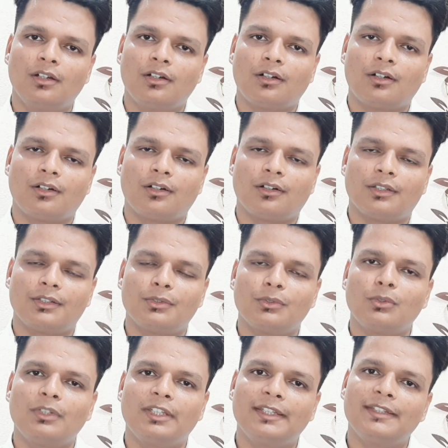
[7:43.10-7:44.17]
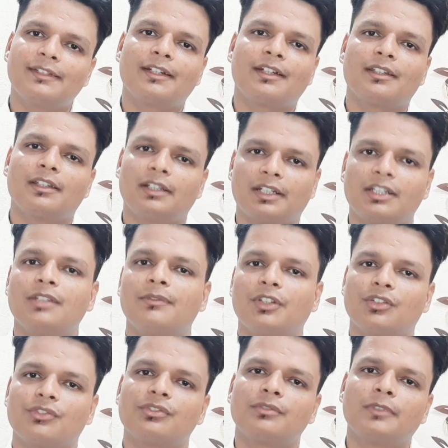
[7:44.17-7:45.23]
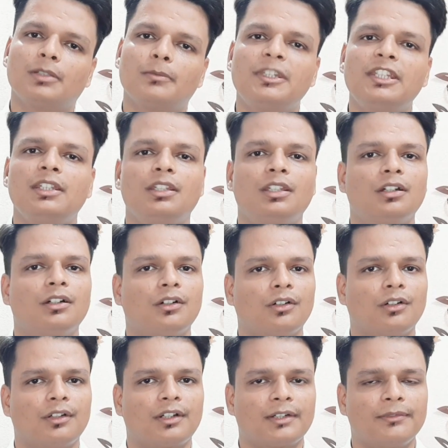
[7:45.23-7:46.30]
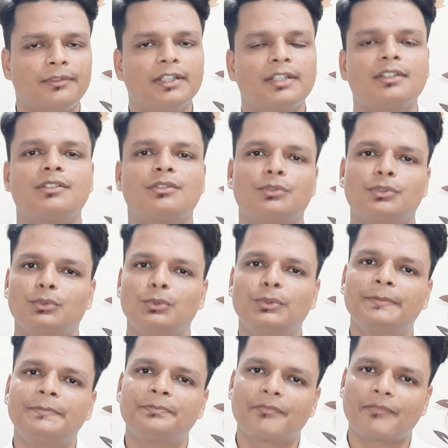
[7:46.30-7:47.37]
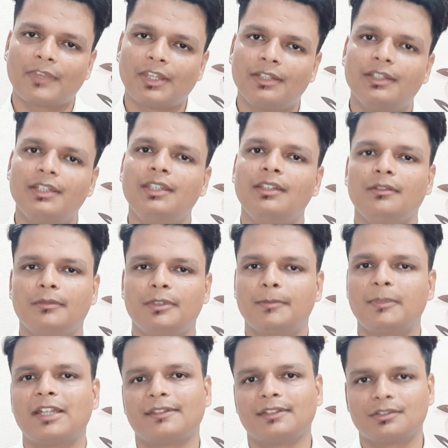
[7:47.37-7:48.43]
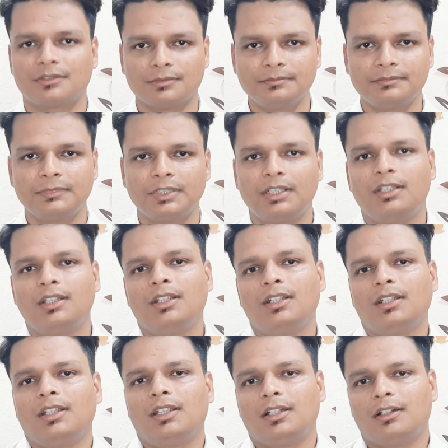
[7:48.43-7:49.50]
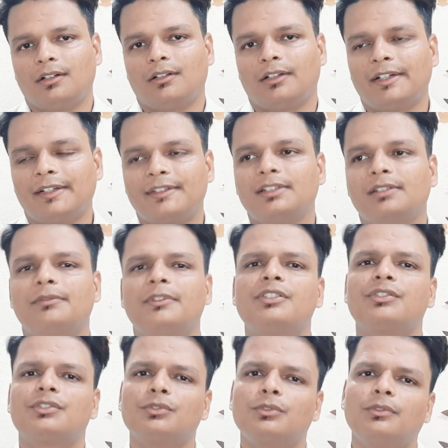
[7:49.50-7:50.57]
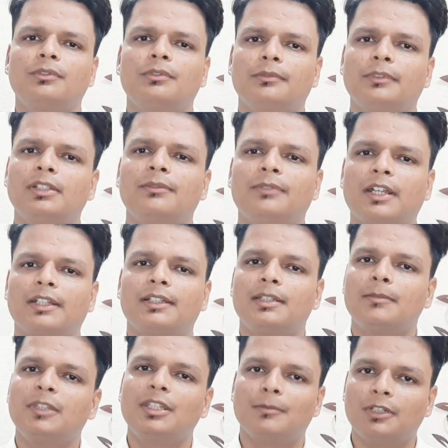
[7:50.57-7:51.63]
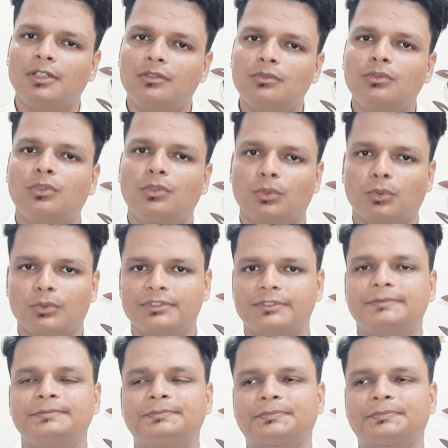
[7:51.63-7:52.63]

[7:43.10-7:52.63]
his rectification will be reflected to you in the webcast system itself, which you will finally be able to close.